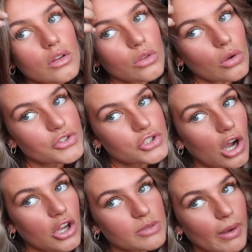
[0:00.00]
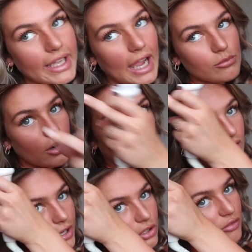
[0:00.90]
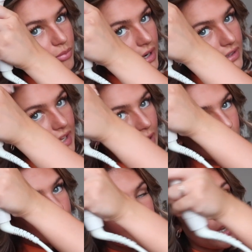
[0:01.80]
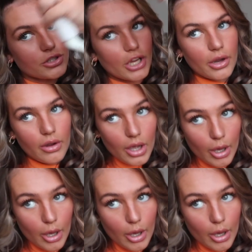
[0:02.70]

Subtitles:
not charged my camera, I could have brought the camera and showed you,